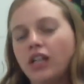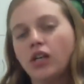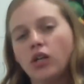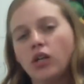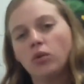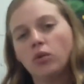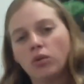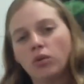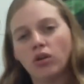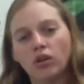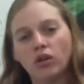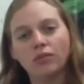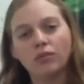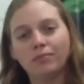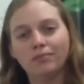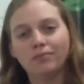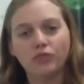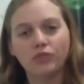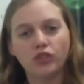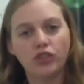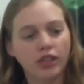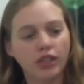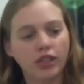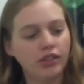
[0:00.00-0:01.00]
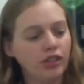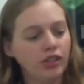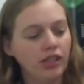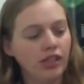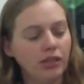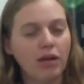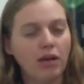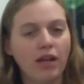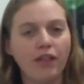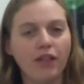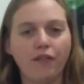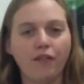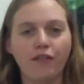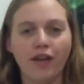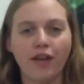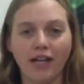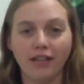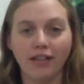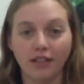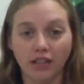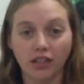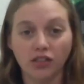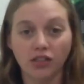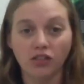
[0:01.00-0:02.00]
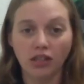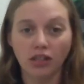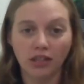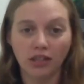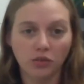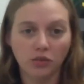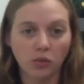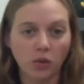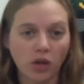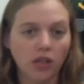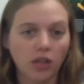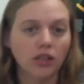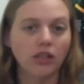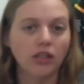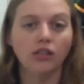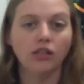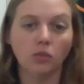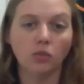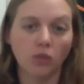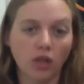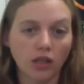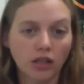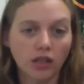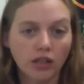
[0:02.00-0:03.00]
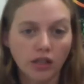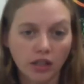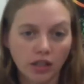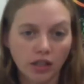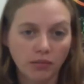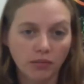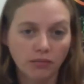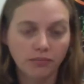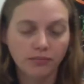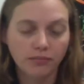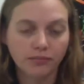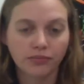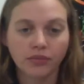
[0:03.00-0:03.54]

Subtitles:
Well, judging by the fact there's less water in the water cup,